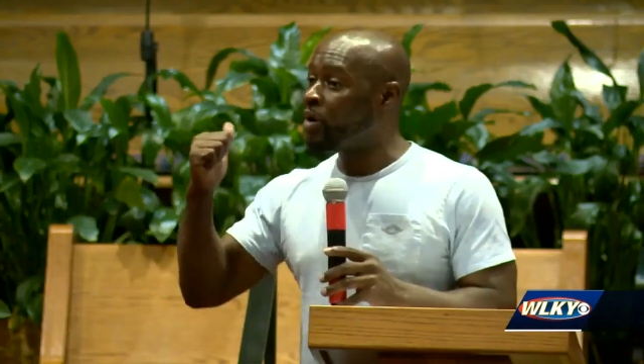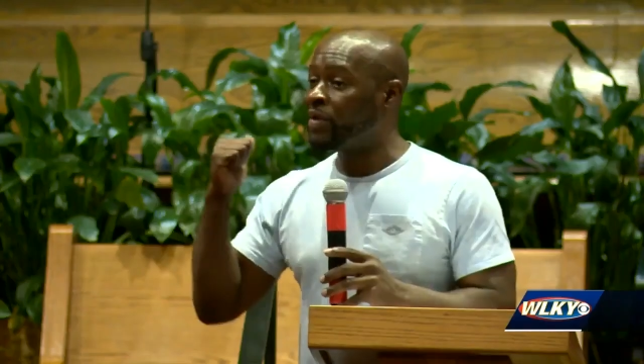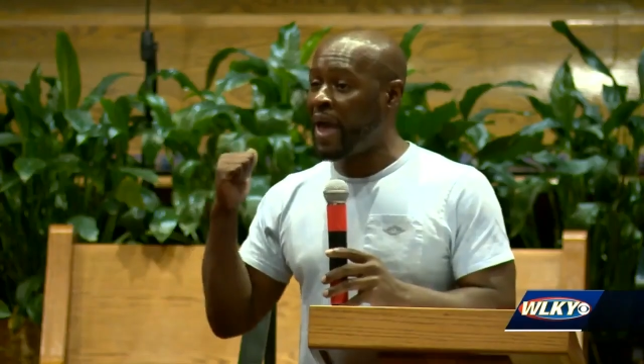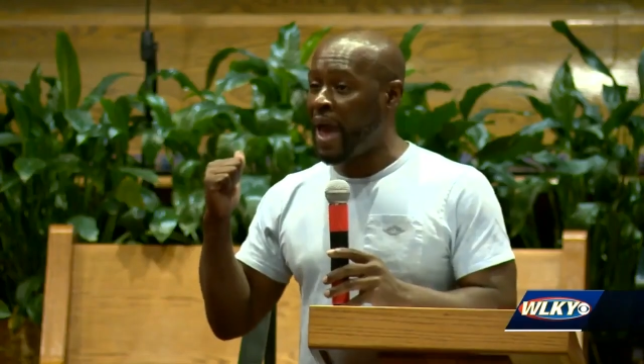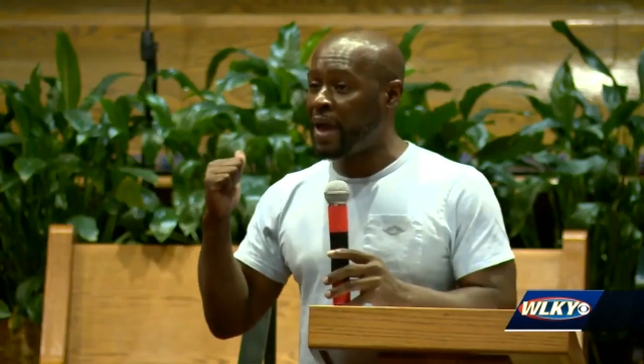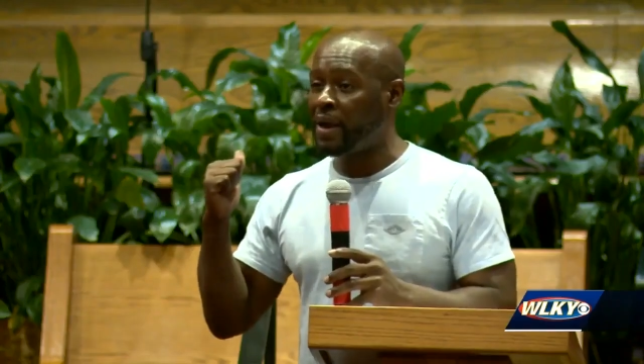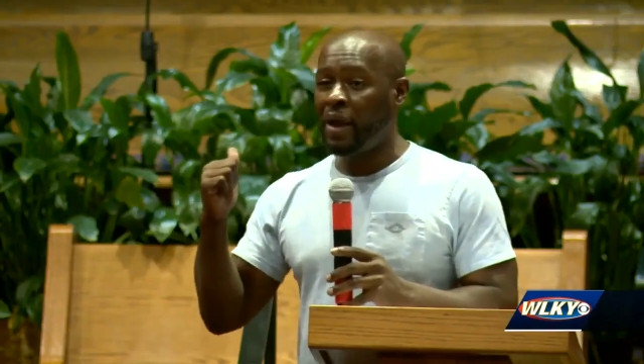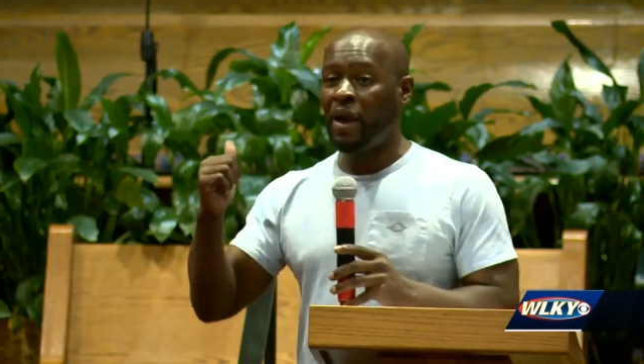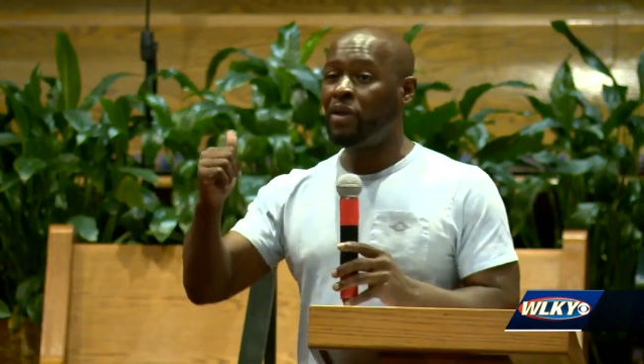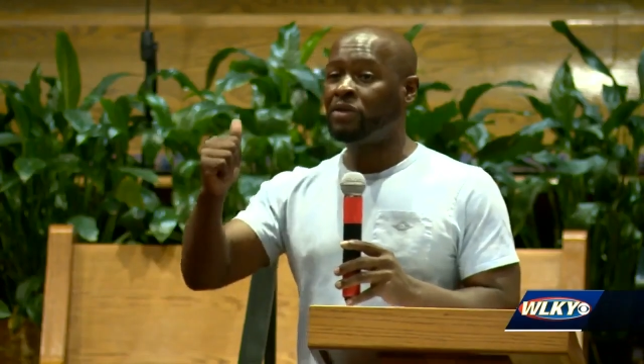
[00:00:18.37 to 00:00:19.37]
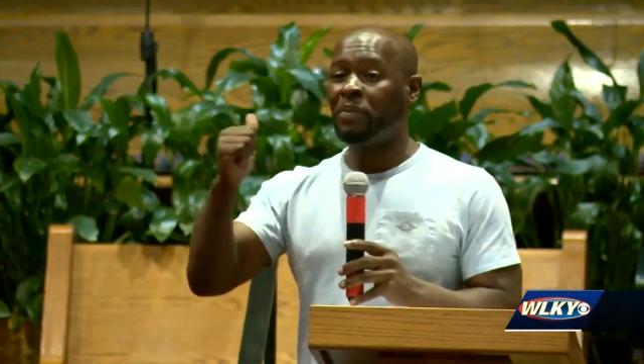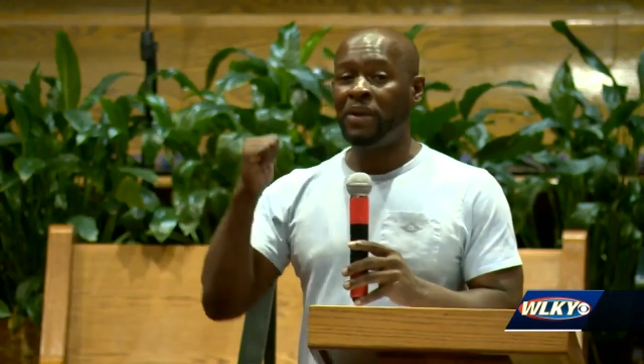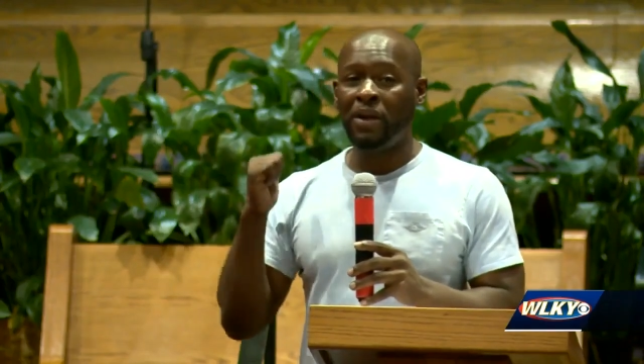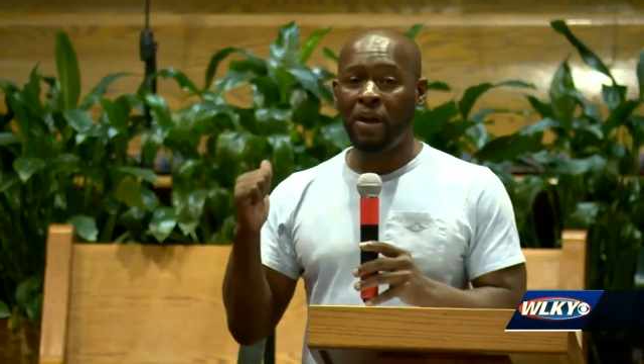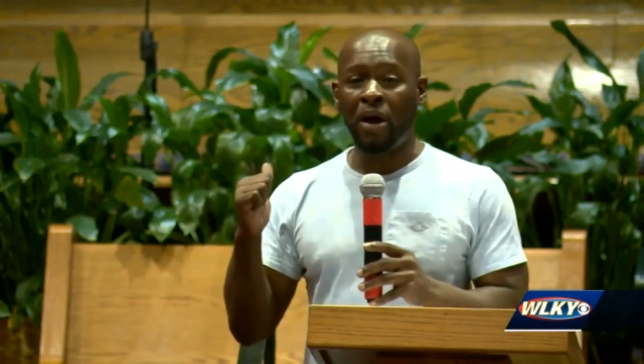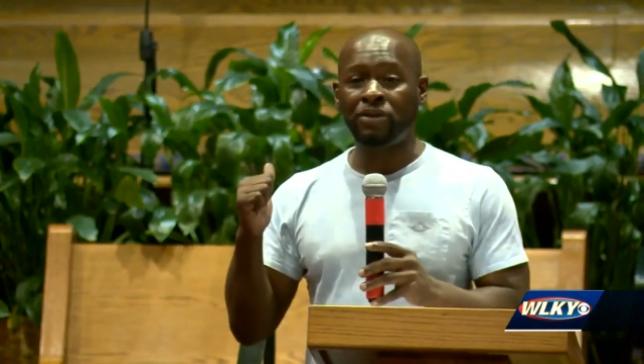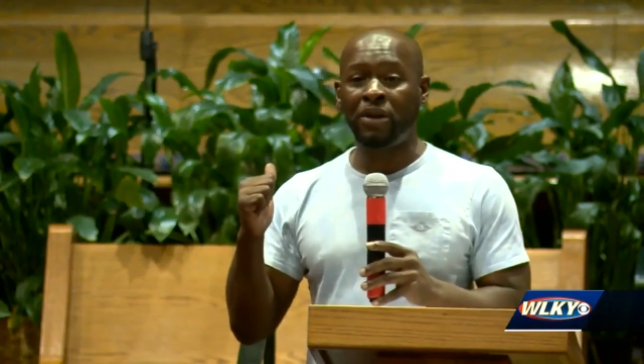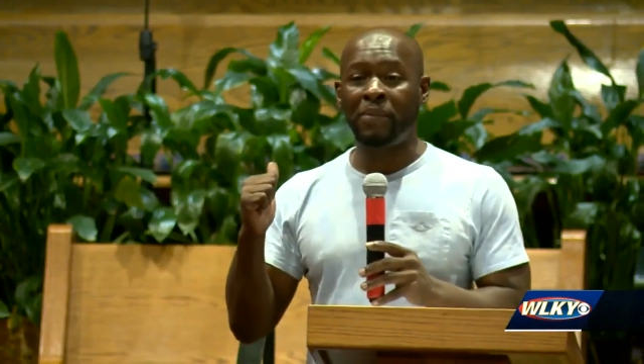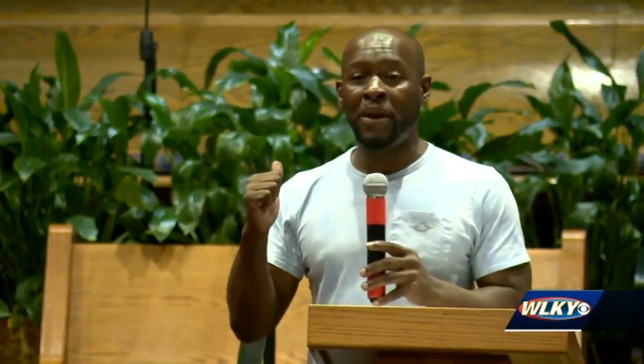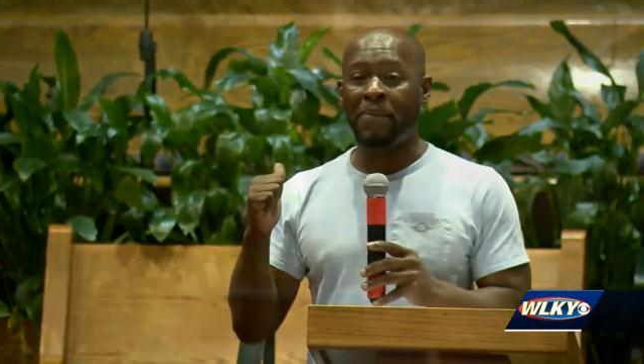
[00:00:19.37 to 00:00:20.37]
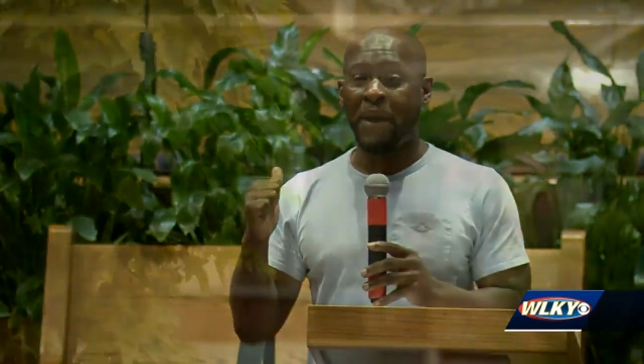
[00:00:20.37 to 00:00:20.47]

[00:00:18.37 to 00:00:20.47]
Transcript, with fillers: A new TIF district would allow the city to